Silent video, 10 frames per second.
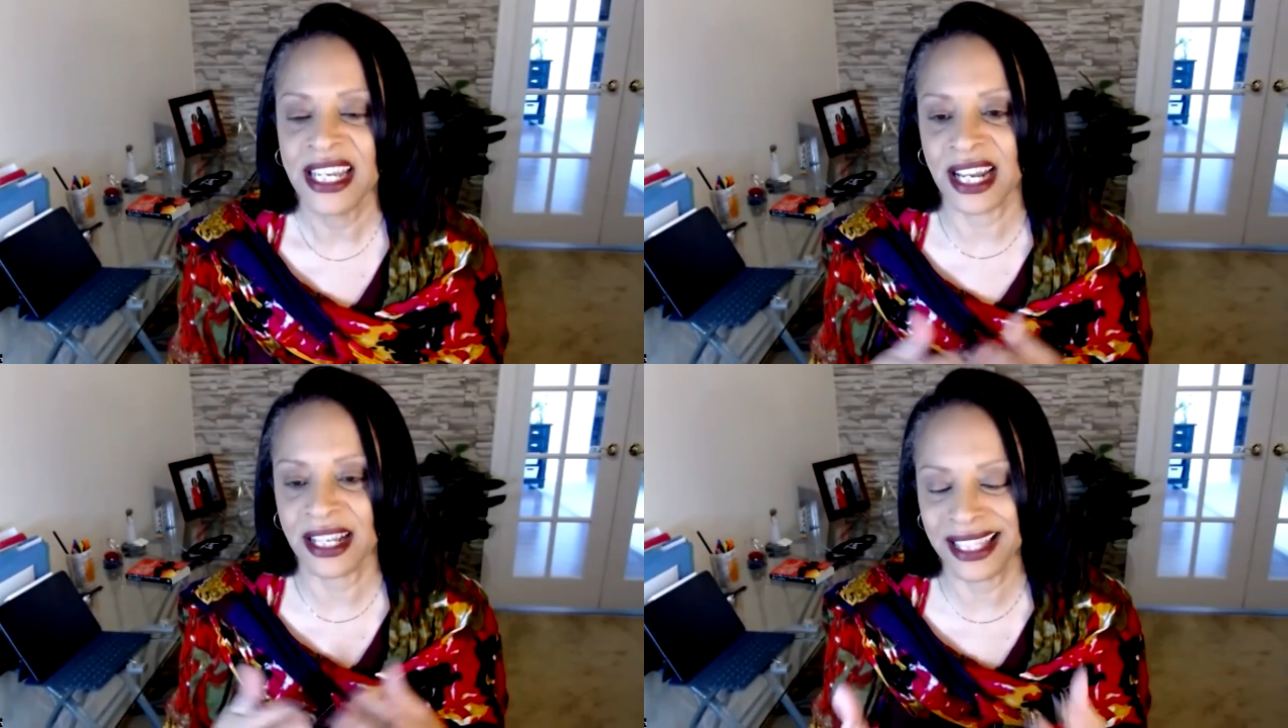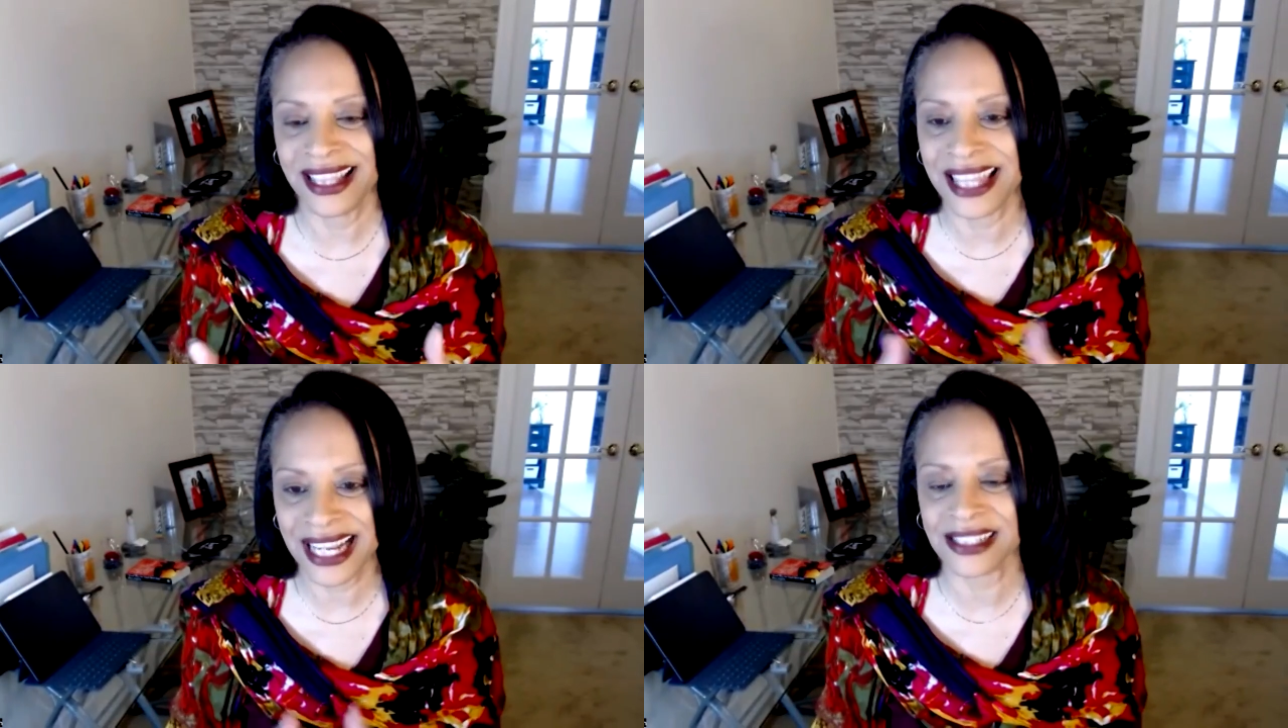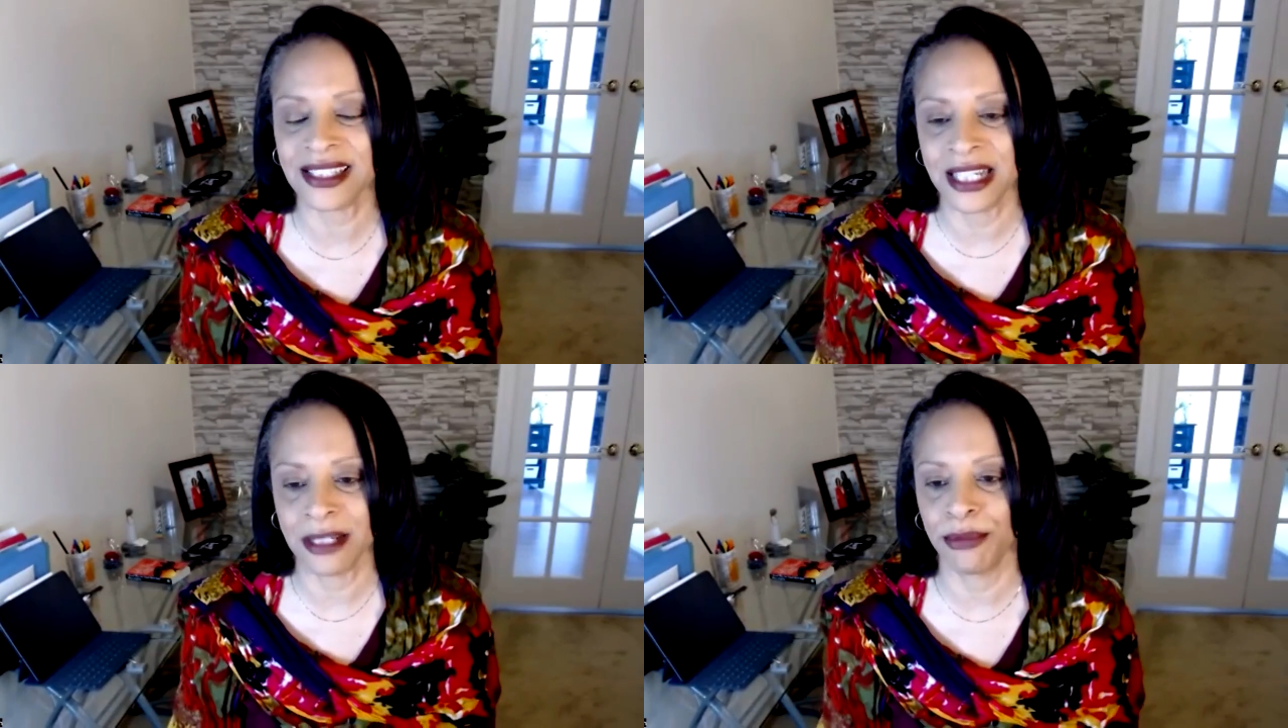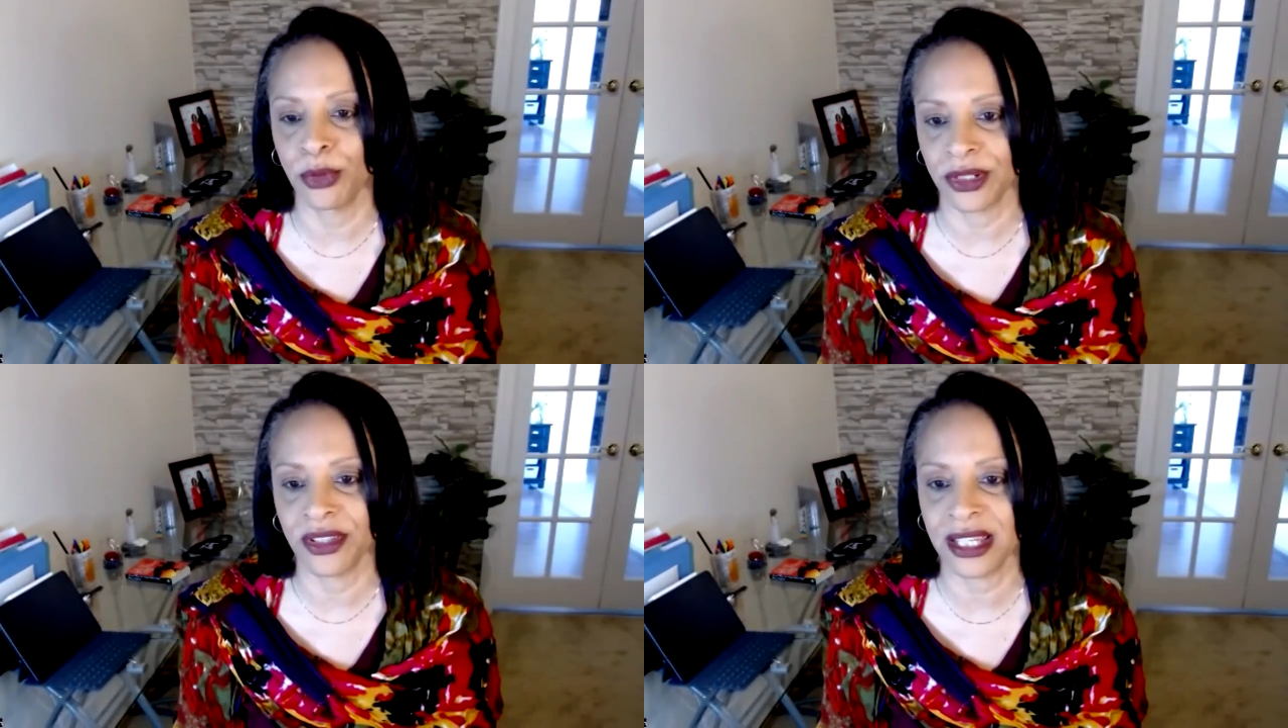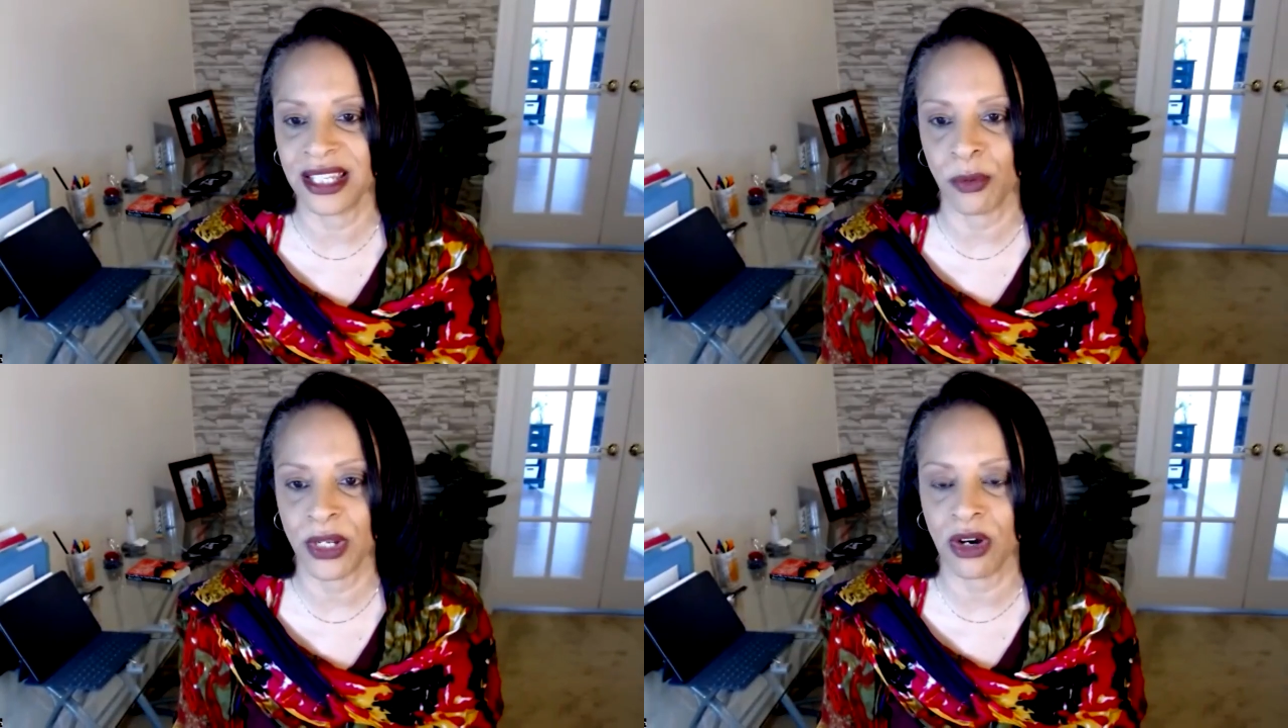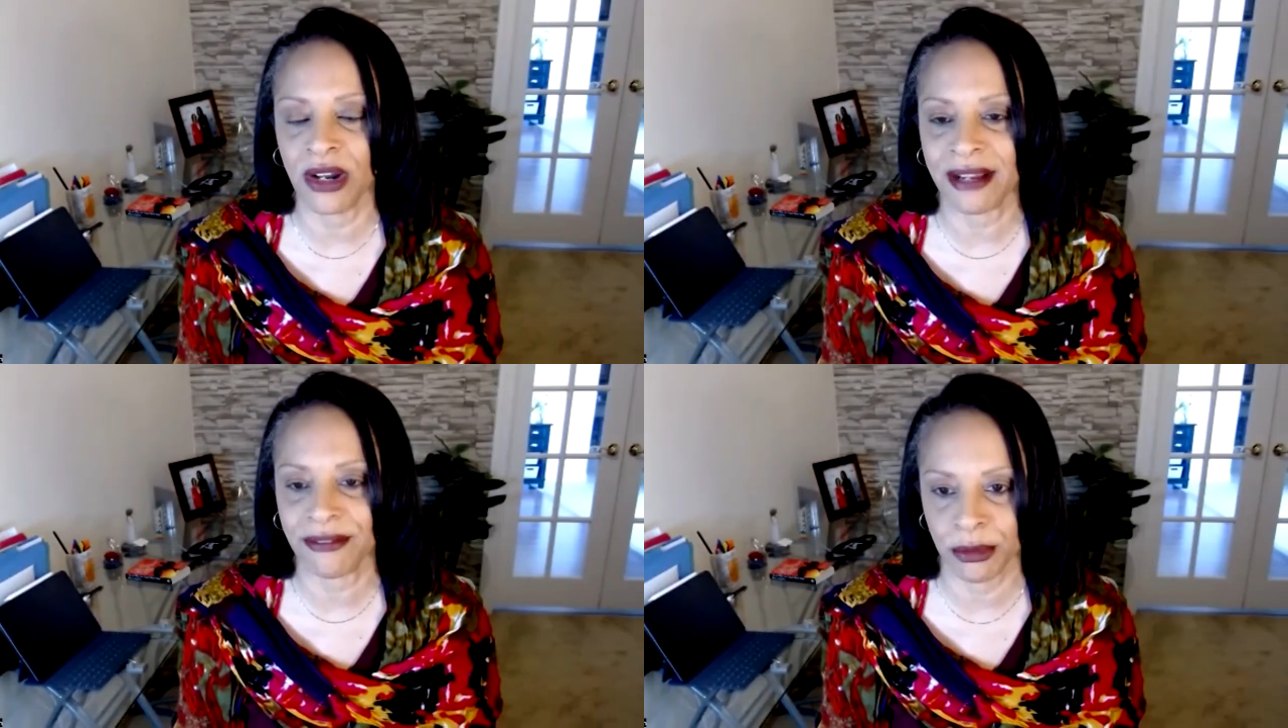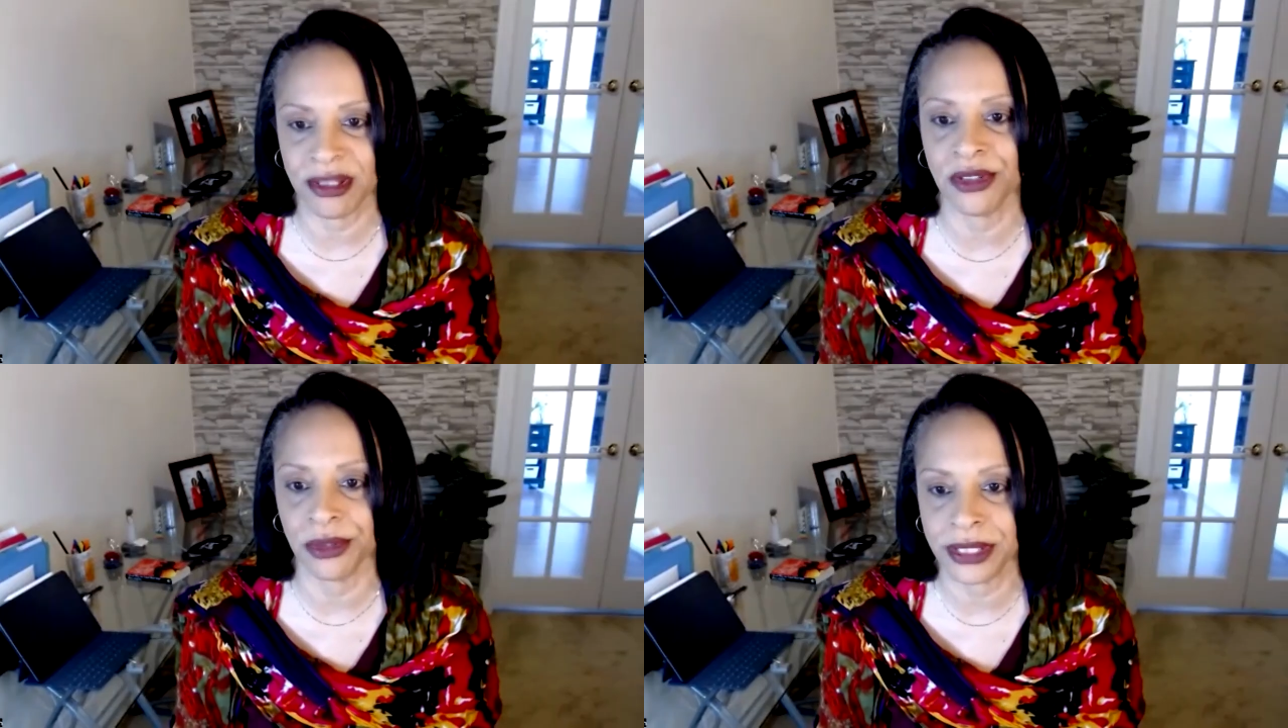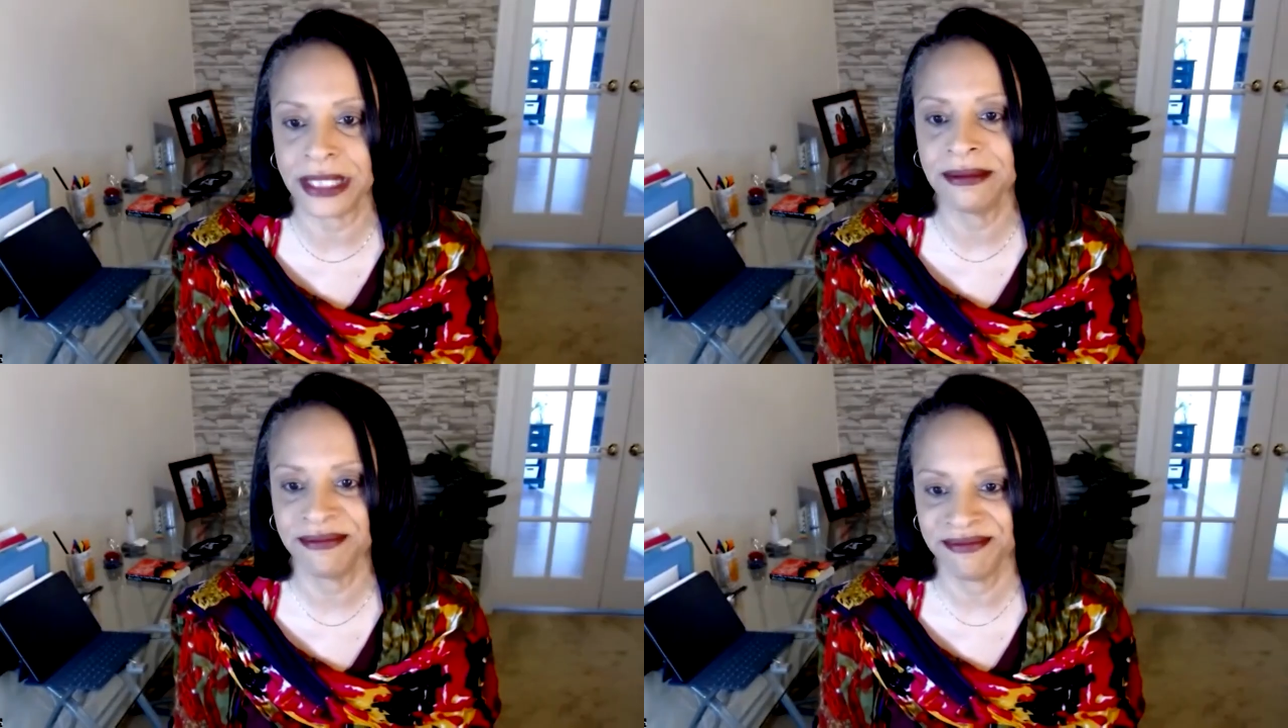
And I think that's the important thing that we all have to be doing.